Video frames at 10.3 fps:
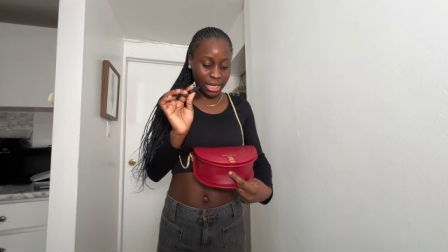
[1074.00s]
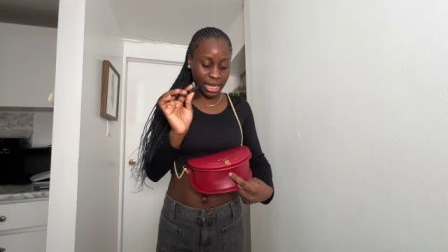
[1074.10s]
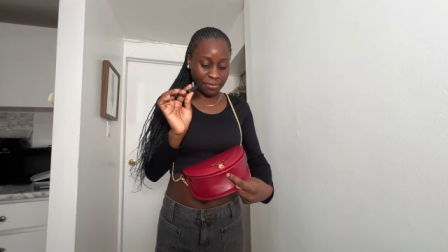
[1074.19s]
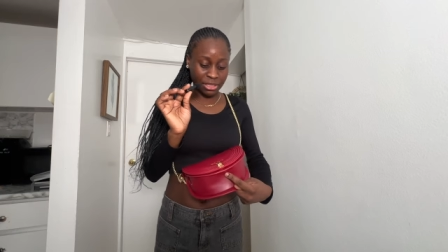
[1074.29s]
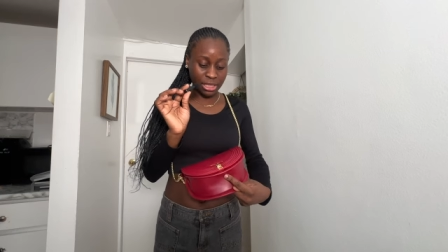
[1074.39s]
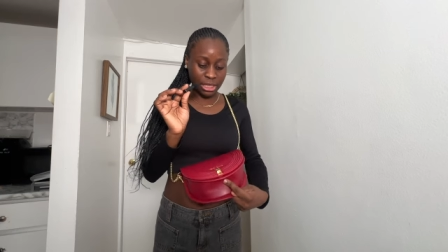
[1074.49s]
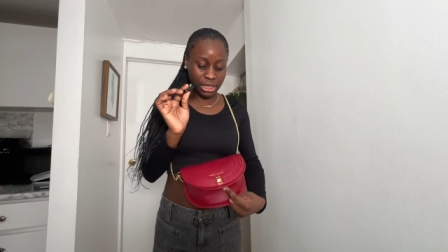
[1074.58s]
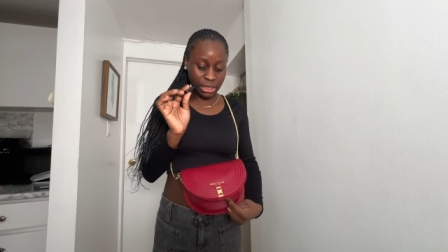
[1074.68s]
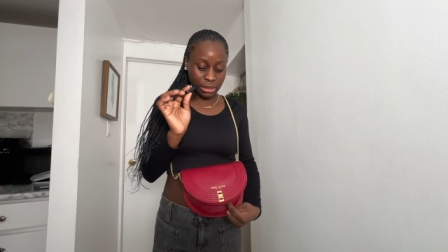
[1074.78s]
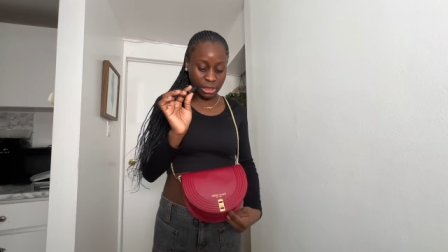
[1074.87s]
have
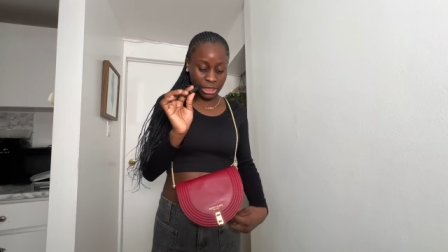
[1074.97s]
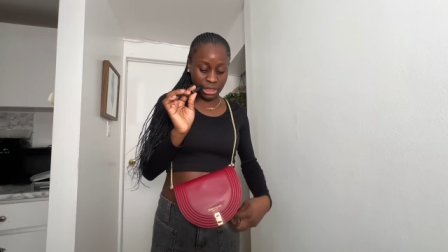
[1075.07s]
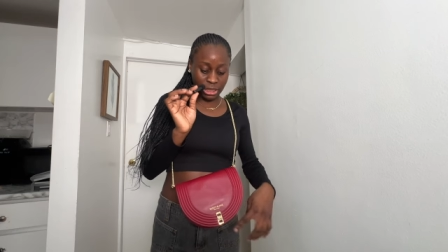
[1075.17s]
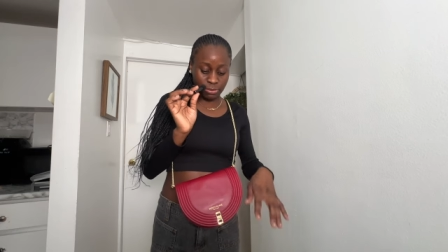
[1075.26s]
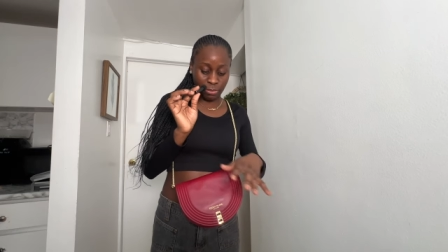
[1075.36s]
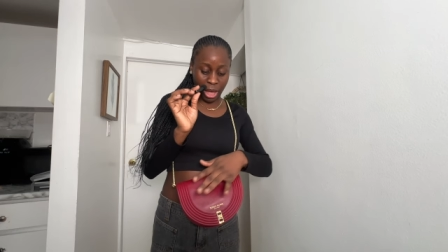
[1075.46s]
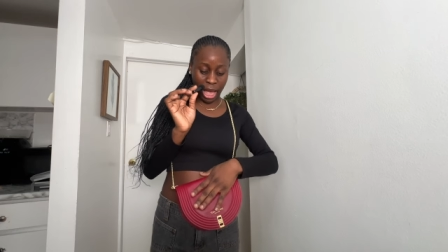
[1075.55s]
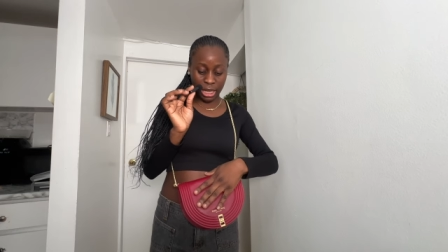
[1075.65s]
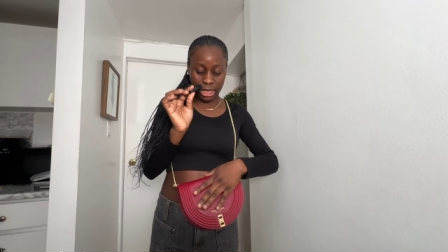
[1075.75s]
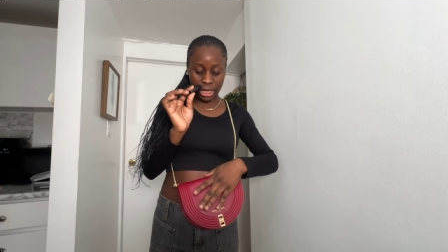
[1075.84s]
seen this
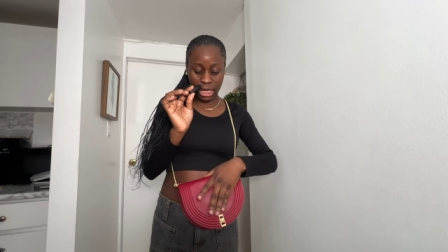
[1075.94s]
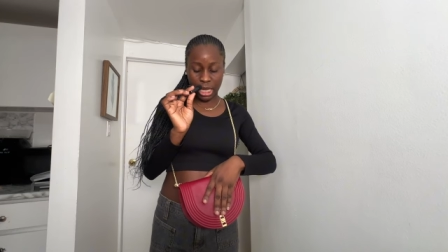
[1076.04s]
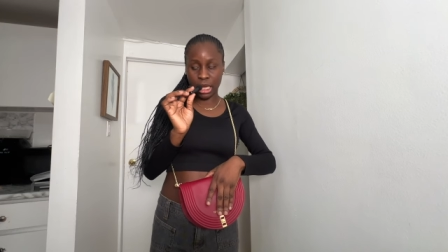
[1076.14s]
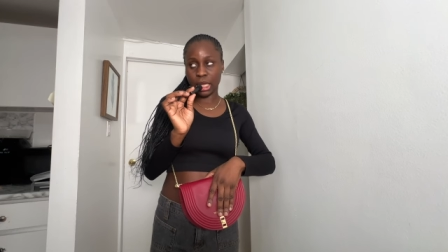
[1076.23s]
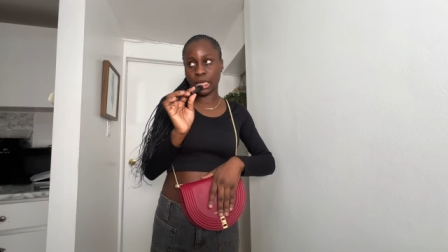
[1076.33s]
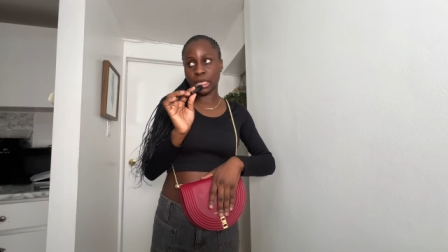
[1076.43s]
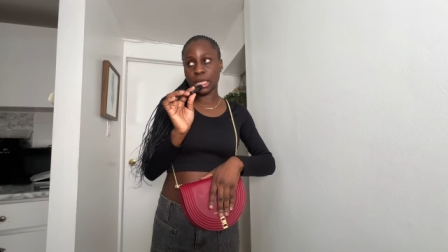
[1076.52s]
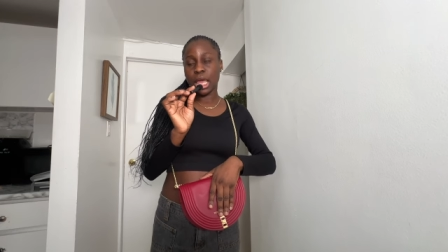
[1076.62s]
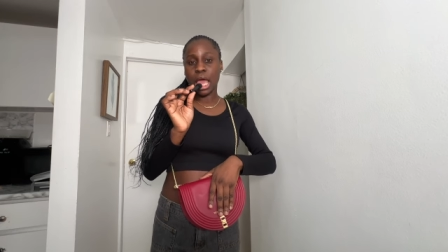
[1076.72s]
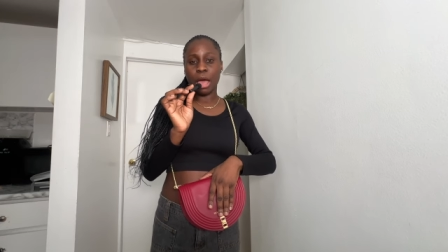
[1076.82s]
bag in
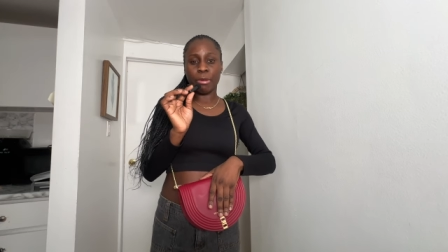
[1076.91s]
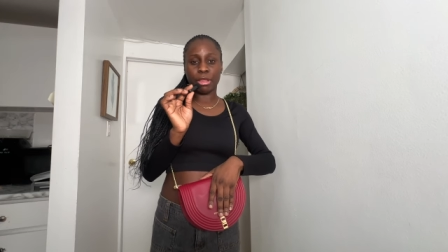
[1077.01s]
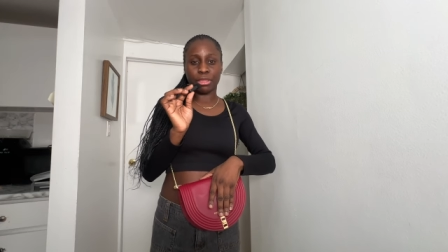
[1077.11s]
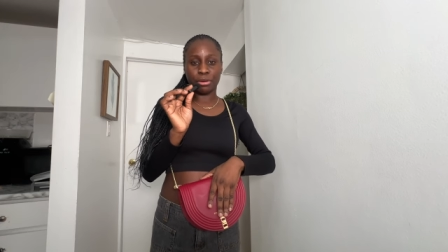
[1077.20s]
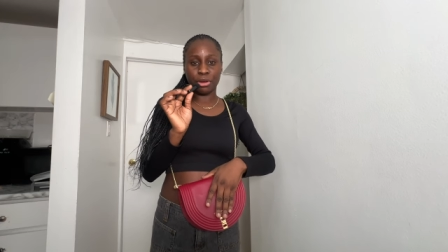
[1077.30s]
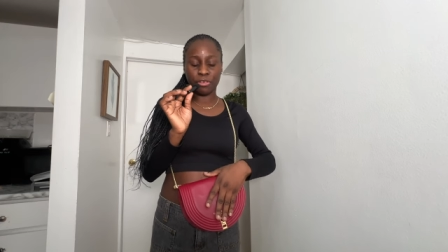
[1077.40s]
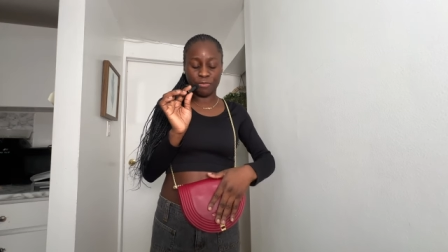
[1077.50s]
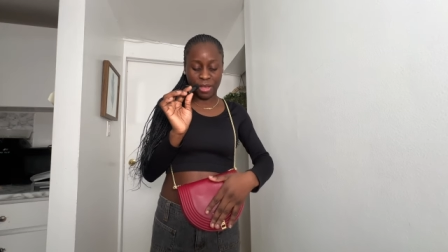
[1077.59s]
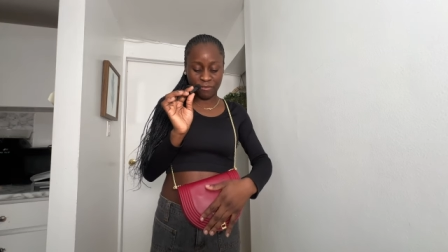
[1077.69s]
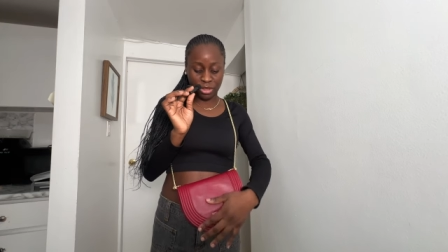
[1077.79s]
about three of
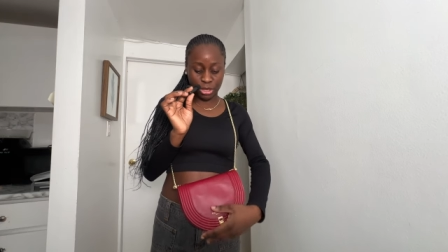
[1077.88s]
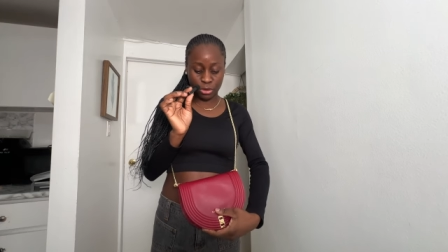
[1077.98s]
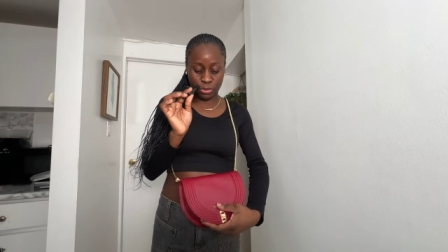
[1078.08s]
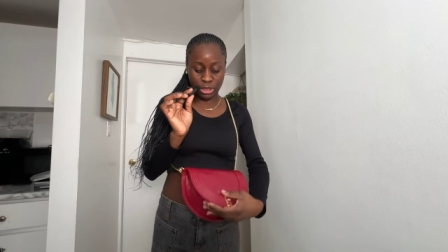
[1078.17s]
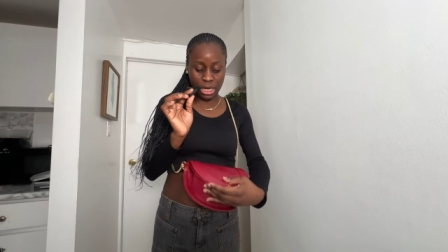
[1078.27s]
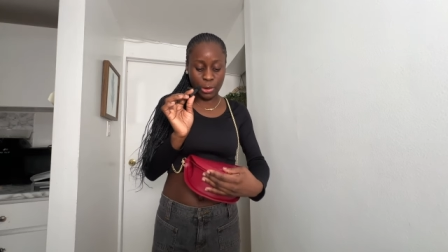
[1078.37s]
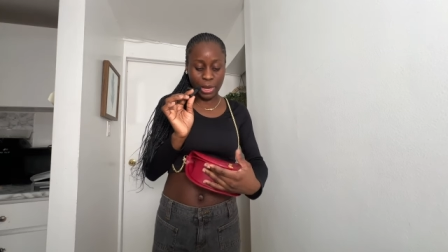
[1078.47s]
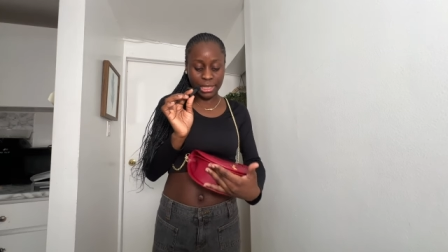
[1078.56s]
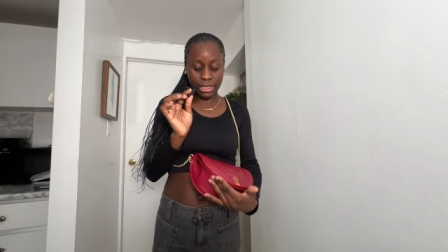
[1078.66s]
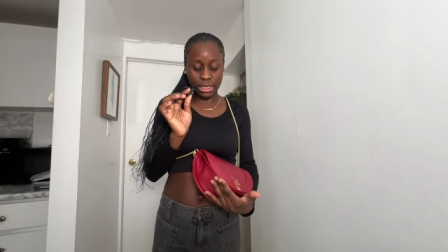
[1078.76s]
my videos now
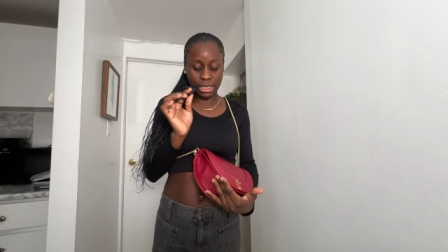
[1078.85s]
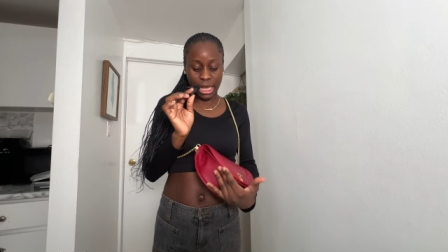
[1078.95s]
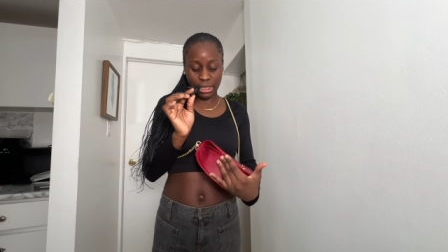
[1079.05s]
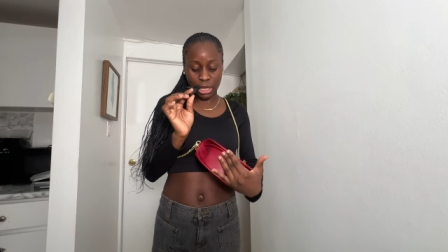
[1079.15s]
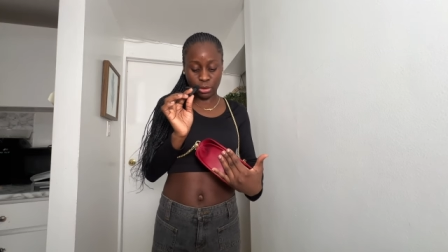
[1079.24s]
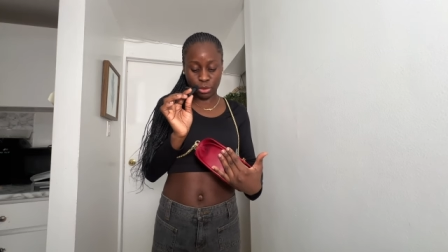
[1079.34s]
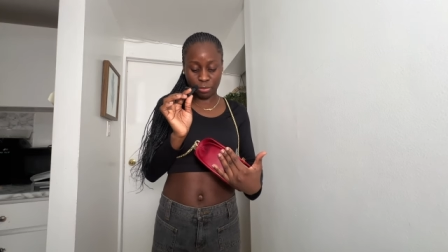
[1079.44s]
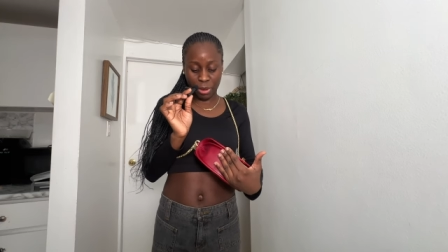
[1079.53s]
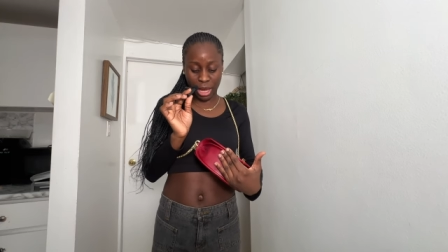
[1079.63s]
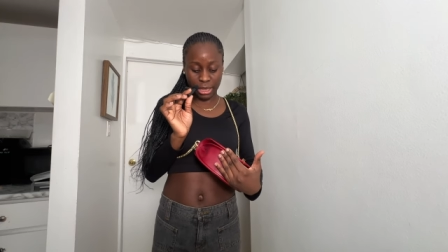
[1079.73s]
and this is their second bag